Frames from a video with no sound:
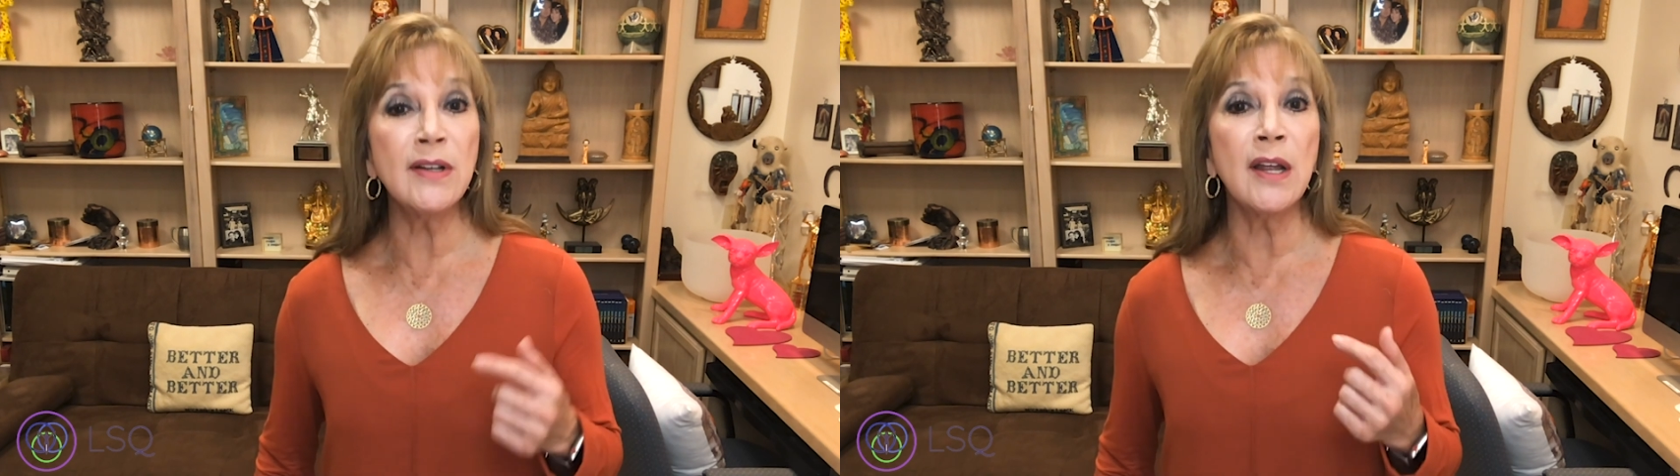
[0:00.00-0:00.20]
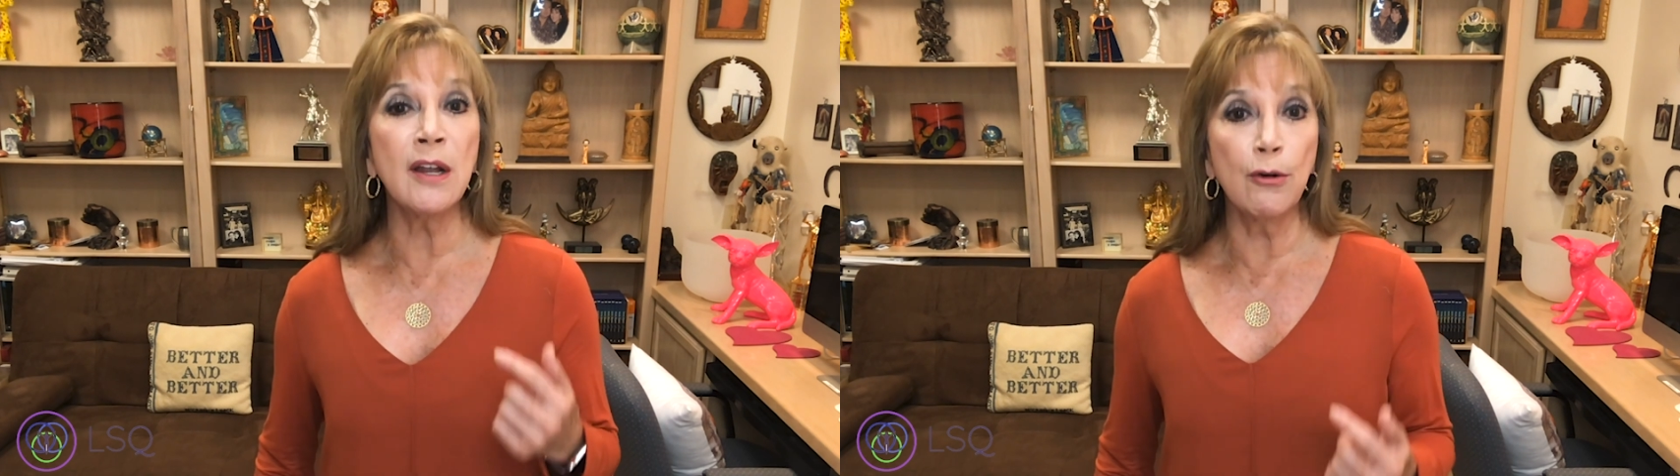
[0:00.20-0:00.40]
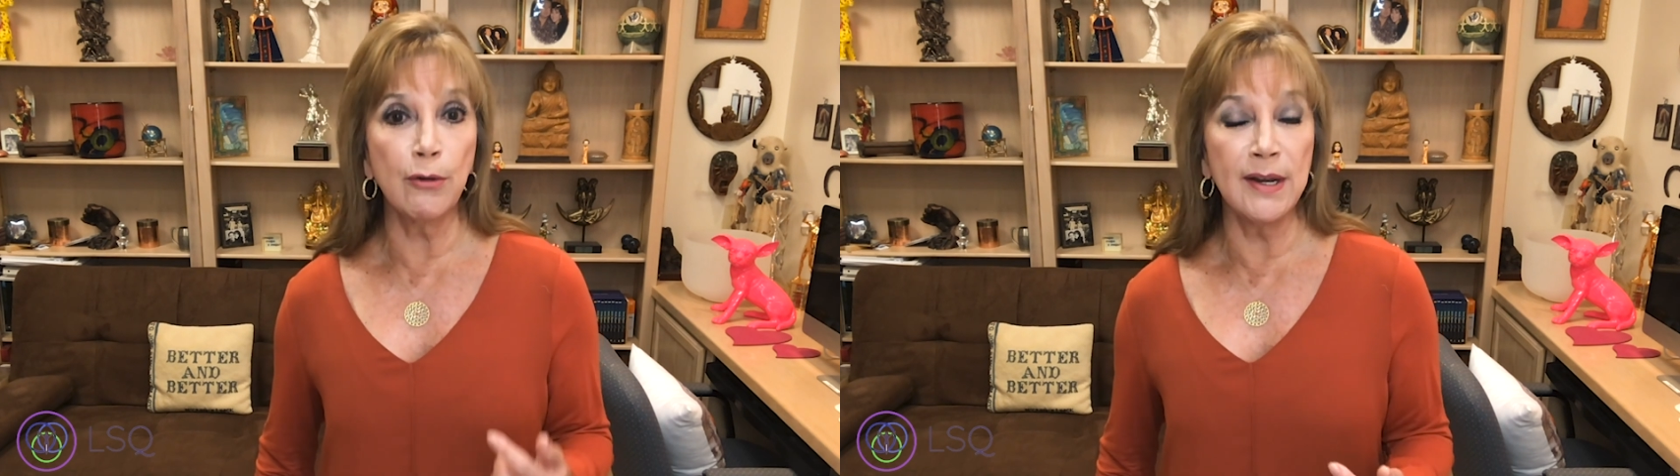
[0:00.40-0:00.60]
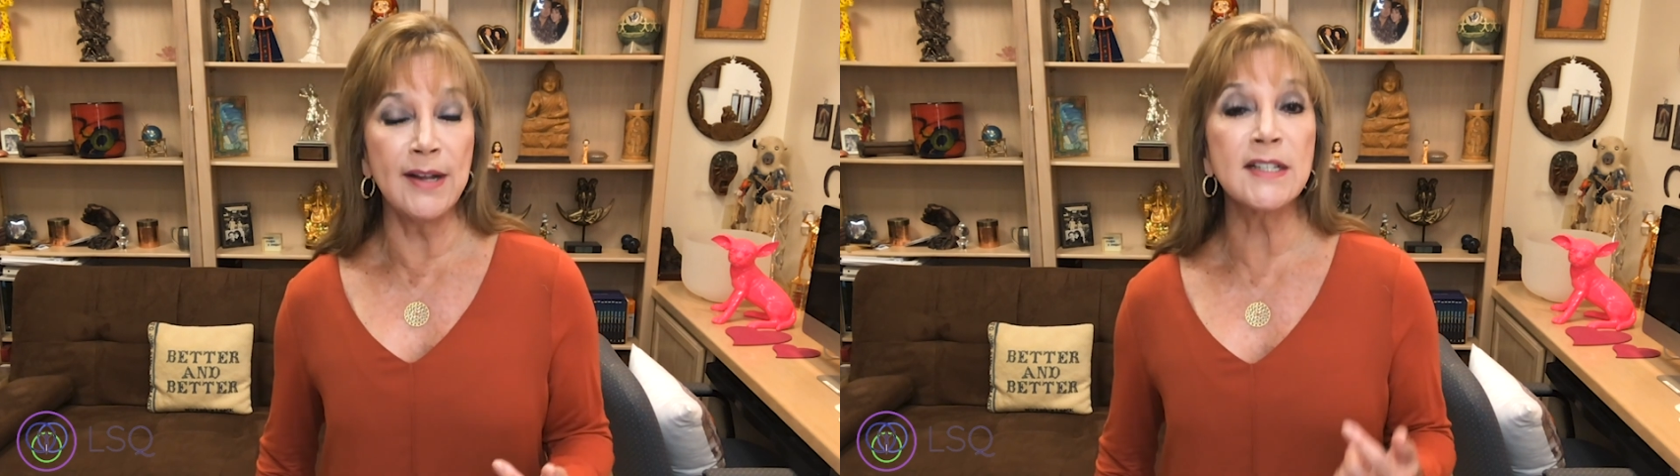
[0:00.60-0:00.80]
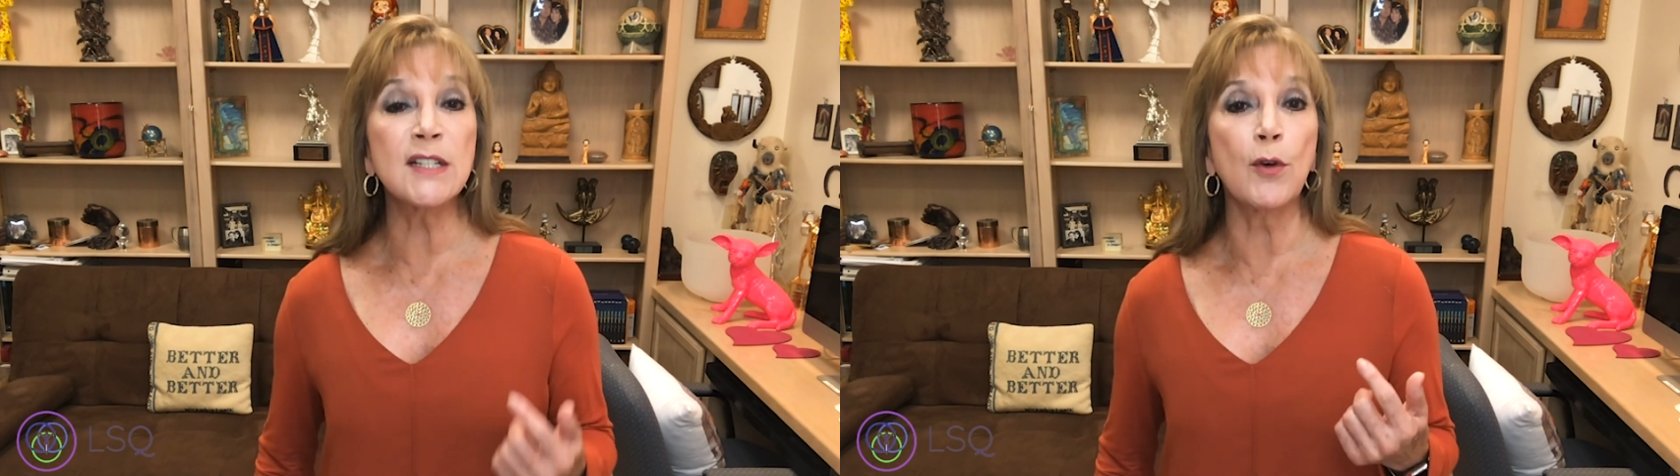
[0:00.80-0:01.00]

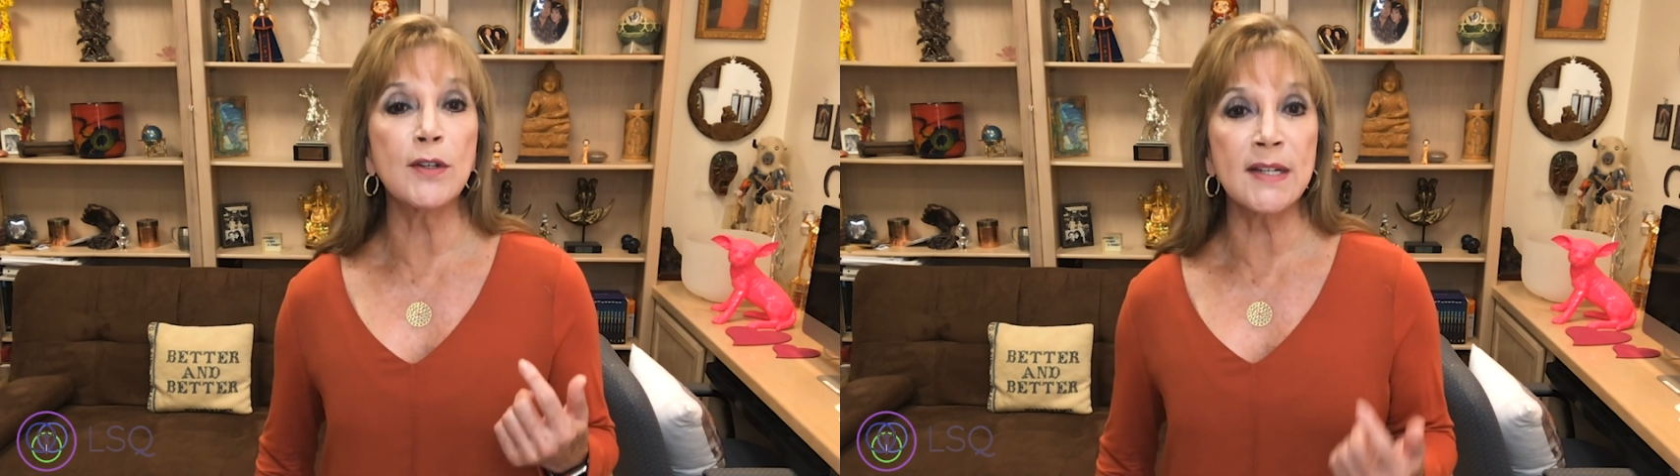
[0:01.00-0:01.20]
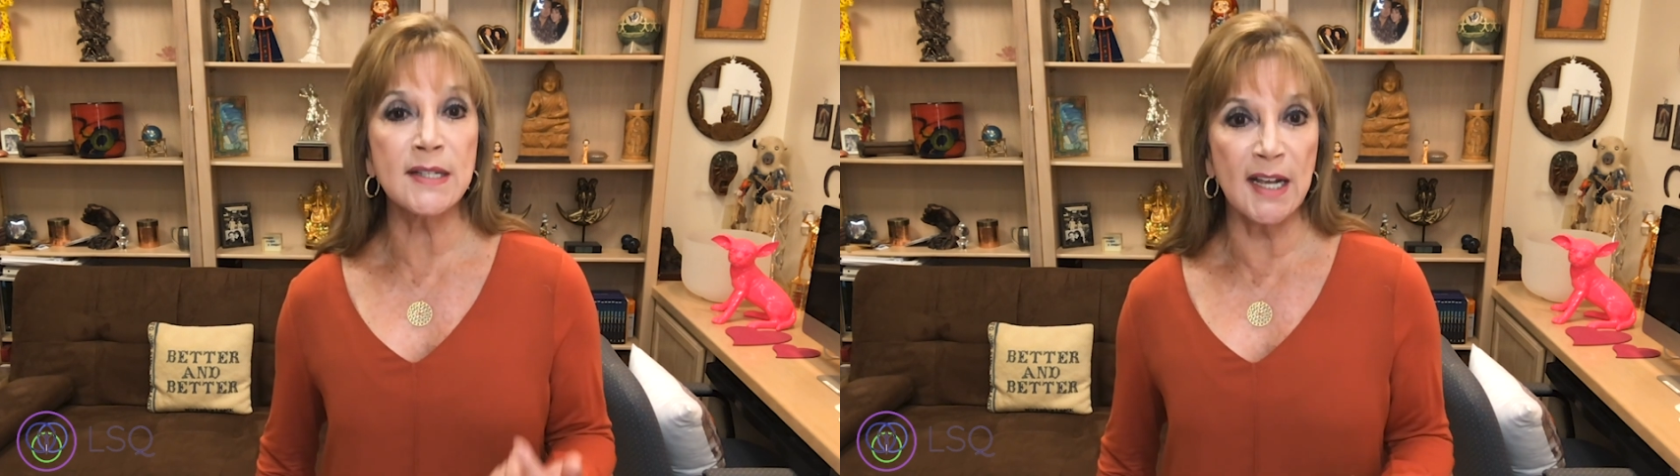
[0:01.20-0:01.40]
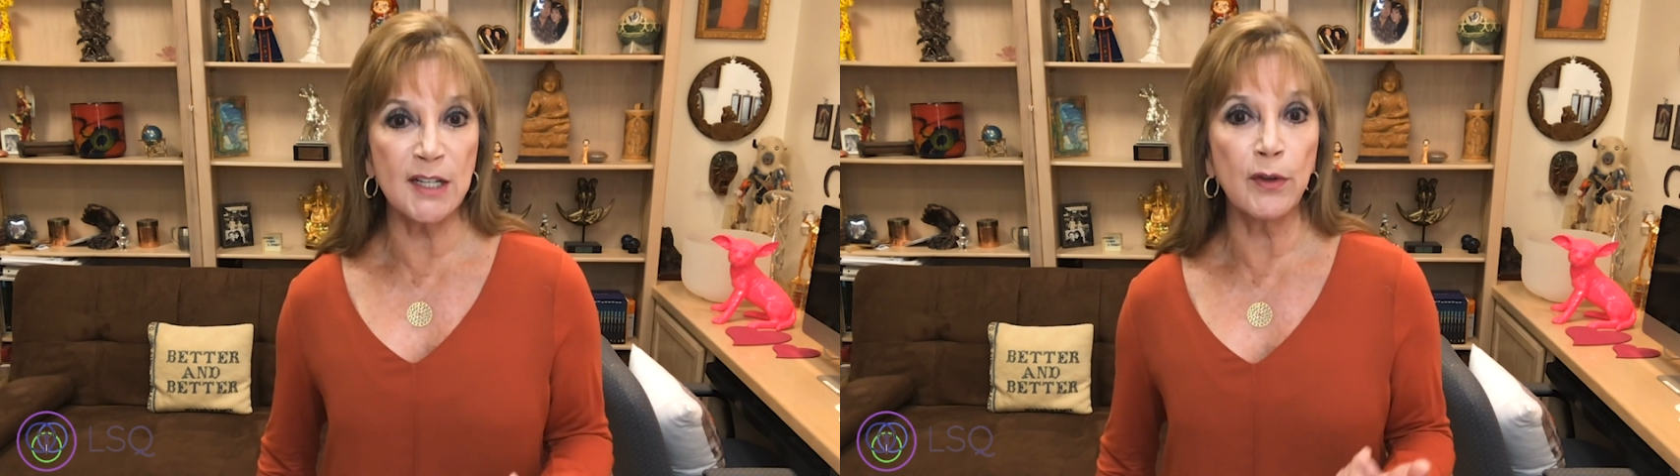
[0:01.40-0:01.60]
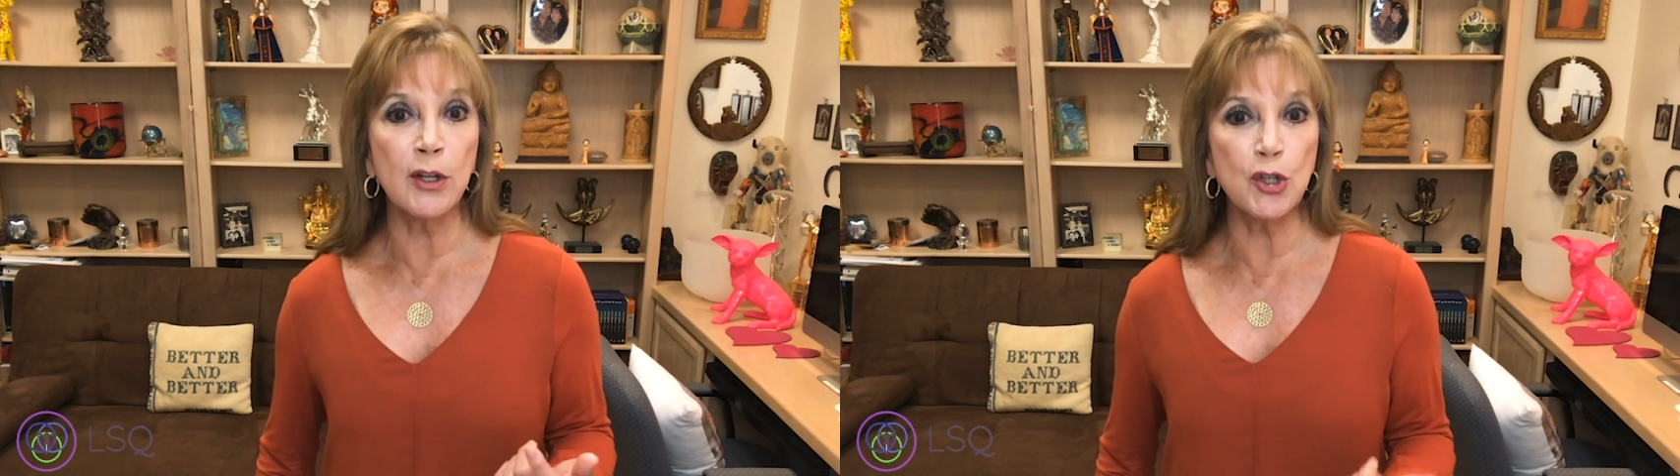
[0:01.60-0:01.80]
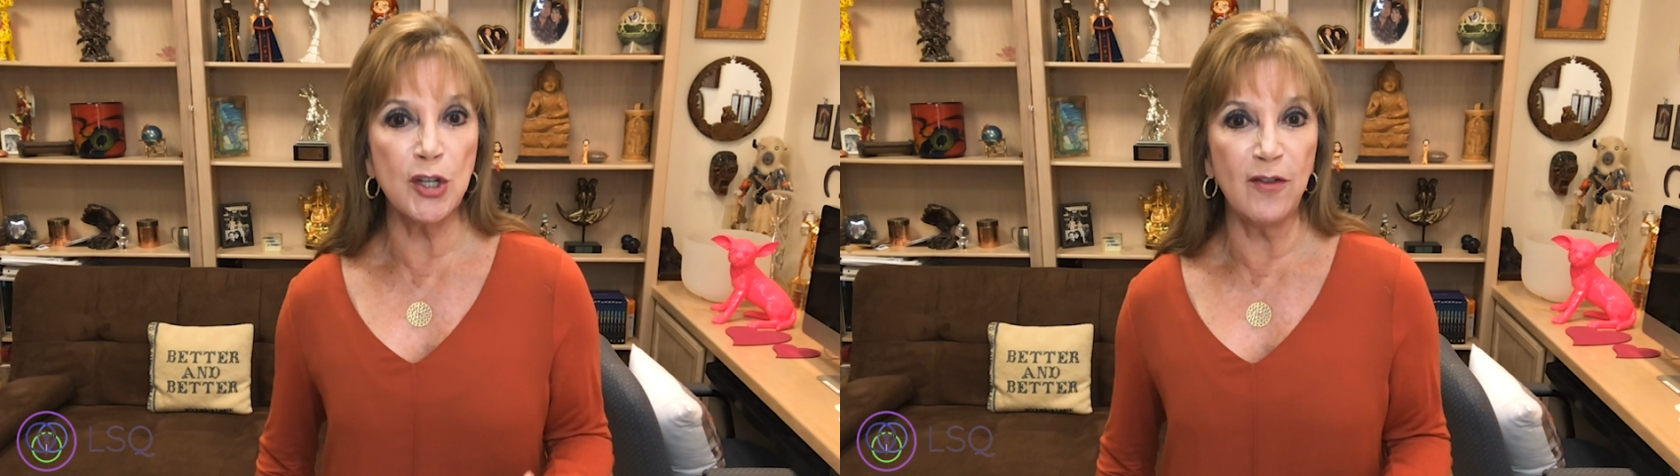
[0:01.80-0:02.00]
ingredients for successful
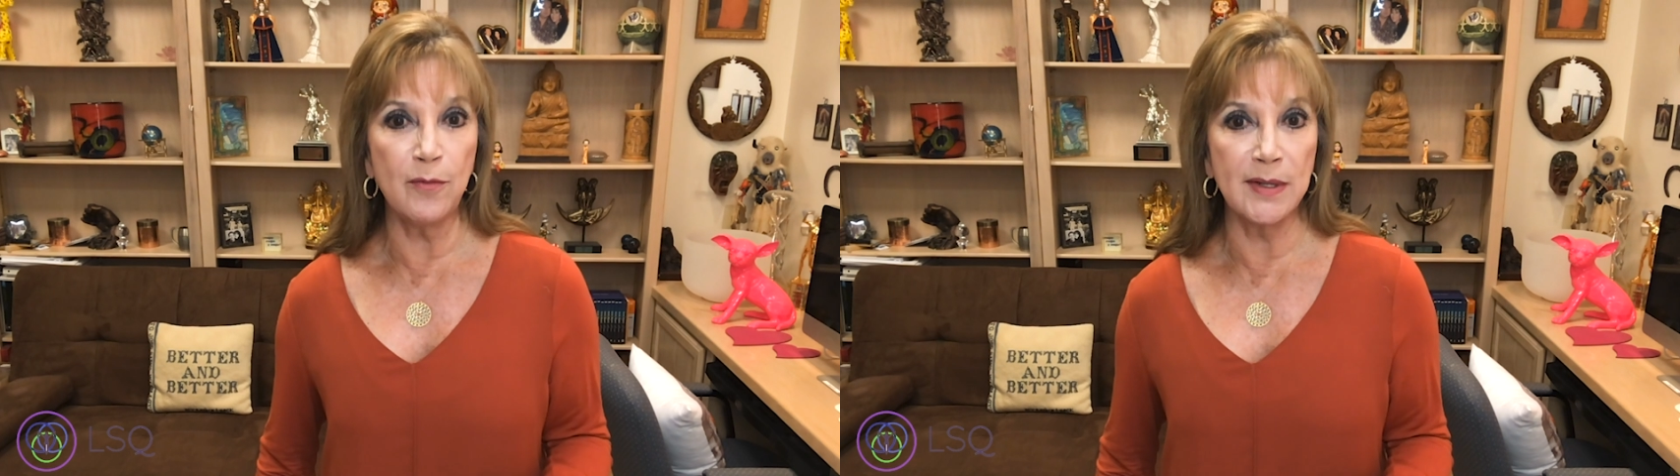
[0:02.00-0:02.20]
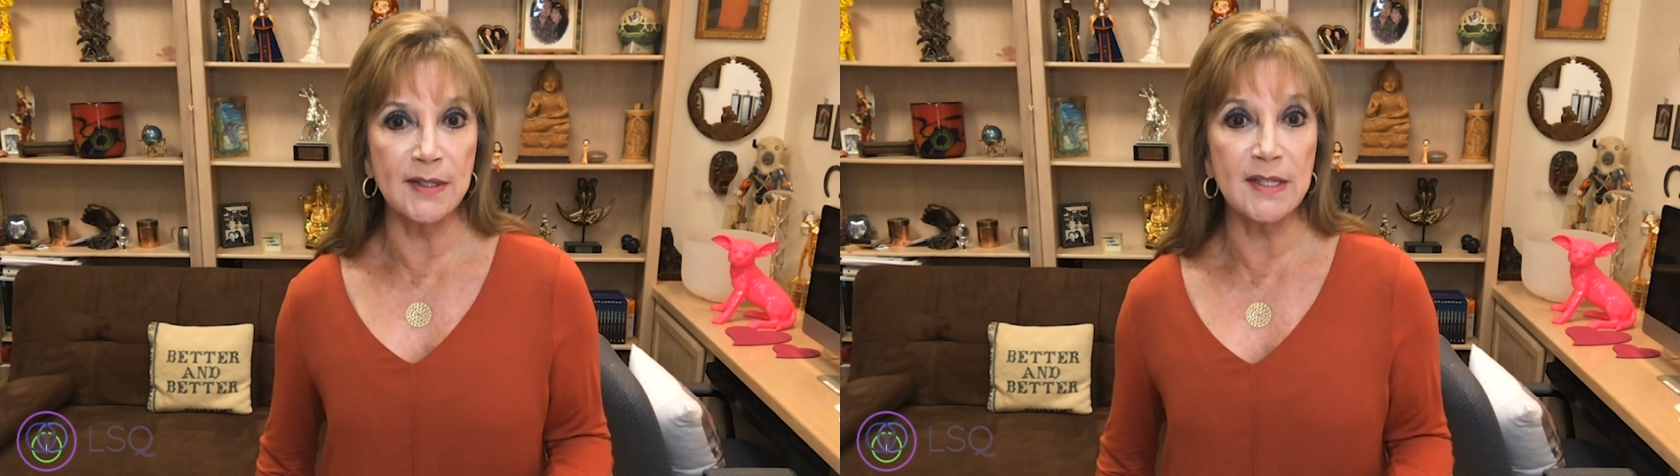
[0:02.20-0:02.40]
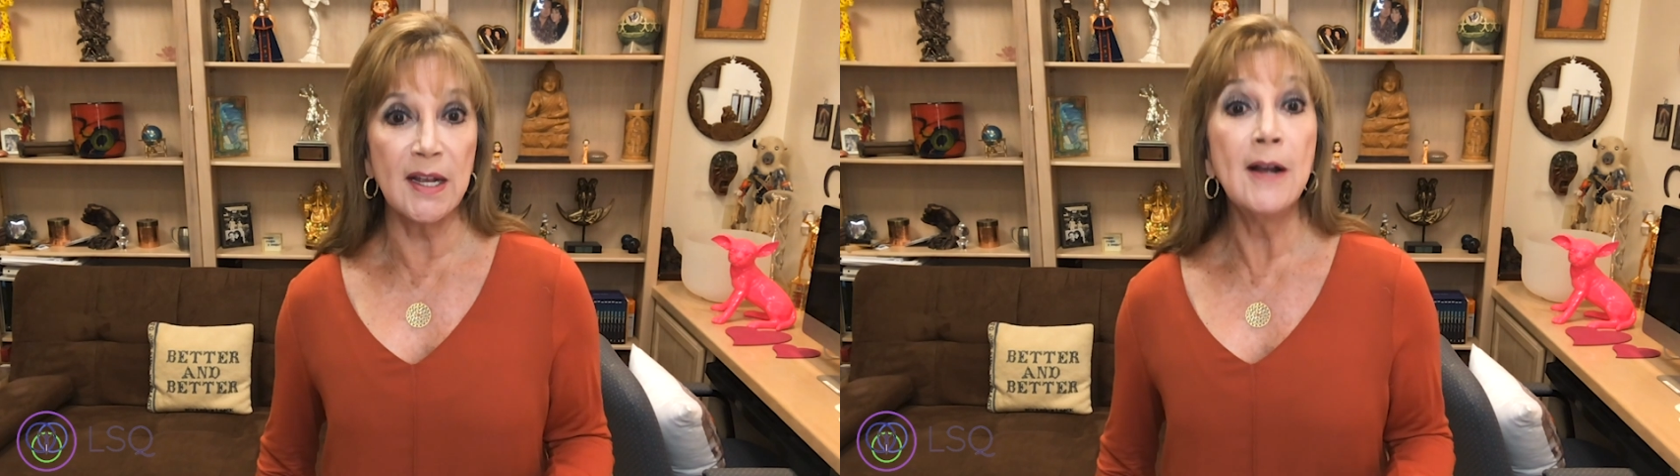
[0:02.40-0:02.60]
achievements.